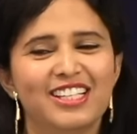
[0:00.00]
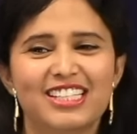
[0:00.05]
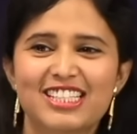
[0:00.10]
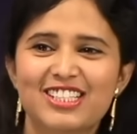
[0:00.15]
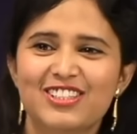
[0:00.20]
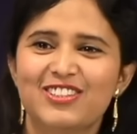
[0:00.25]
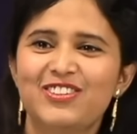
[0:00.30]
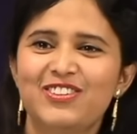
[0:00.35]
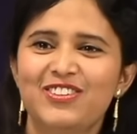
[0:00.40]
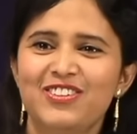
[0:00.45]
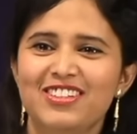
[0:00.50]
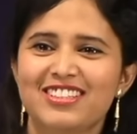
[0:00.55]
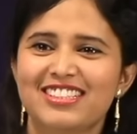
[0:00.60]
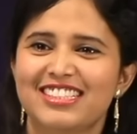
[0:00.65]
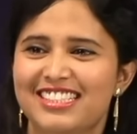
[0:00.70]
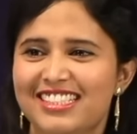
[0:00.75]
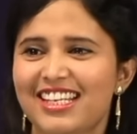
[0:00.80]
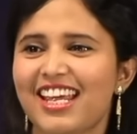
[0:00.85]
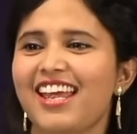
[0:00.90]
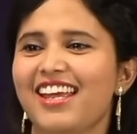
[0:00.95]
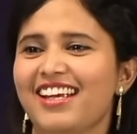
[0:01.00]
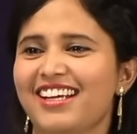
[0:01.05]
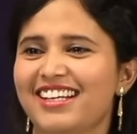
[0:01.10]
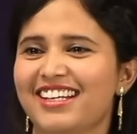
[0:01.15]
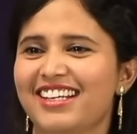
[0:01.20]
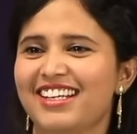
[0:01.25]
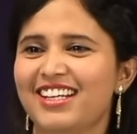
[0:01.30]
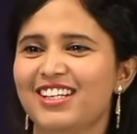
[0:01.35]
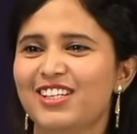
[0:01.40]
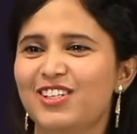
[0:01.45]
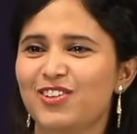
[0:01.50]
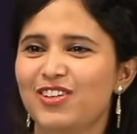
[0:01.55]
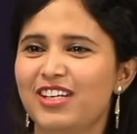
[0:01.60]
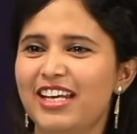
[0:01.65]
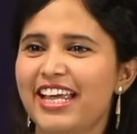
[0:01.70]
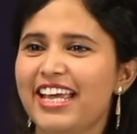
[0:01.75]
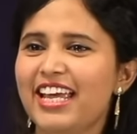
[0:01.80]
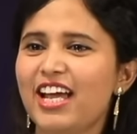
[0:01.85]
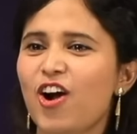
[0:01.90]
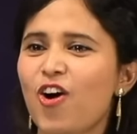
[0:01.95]
to take, to
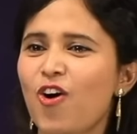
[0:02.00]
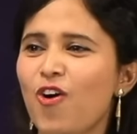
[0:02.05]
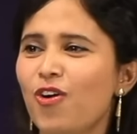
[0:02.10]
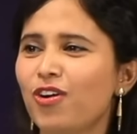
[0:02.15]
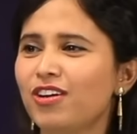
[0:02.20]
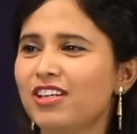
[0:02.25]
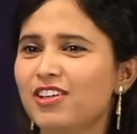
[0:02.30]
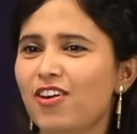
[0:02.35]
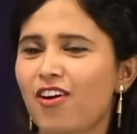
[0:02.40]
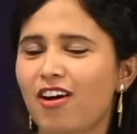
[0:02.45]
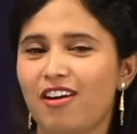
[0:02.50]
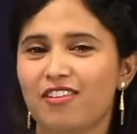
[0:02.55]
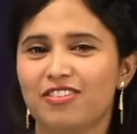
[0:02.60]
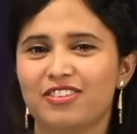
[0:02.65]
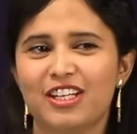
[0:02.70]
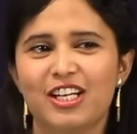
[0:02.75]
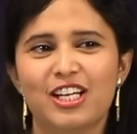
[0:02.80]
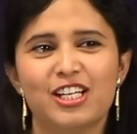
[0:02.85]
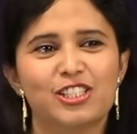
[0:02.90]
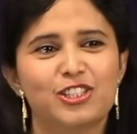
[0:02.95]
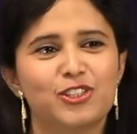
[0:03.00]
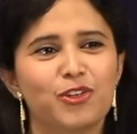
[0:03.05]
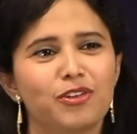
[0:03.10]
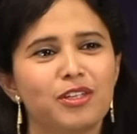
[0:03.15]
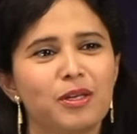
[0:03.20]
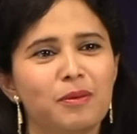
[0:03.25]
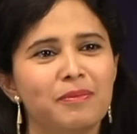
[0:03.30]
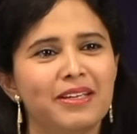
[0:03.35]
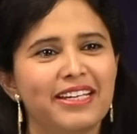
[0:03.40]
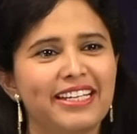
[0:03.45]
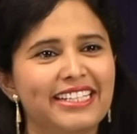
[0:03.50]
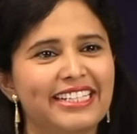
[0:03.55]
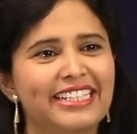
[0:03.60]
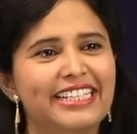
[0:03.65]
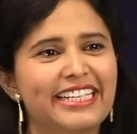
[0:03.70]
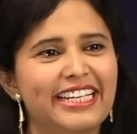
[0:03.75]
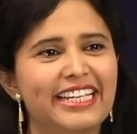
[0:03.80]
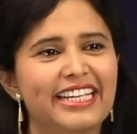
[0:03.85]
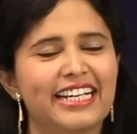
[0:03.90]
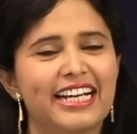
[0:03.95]
lay hold of. Show them in
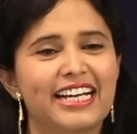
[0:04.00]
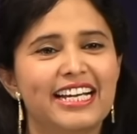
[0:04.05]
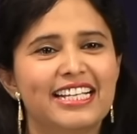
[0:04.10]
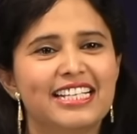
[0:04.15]
Greek.